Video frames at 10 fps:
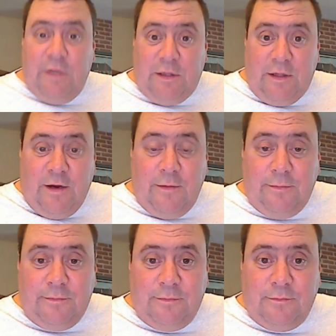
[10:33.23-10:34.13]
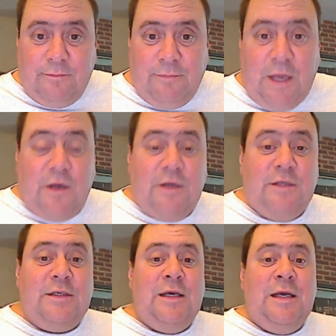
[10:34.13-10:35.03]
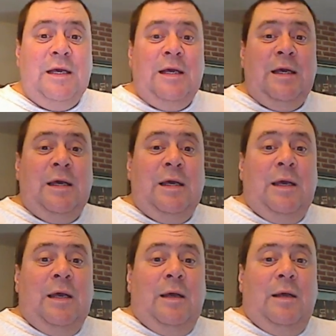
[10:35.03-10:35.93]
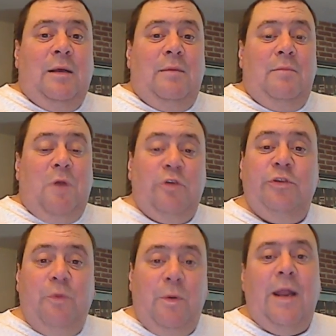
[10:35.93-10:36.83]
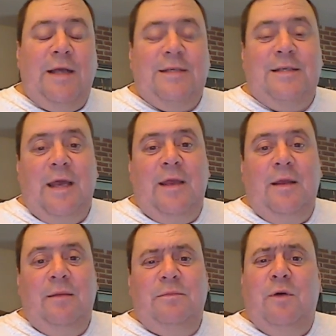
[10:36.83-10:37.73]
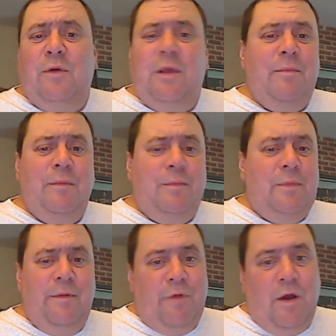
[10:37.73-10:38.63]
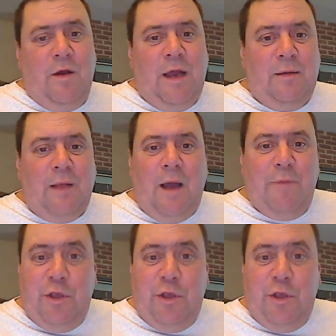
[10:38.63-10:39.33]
it there because uh, most of what I say, don't get me wrong, I, am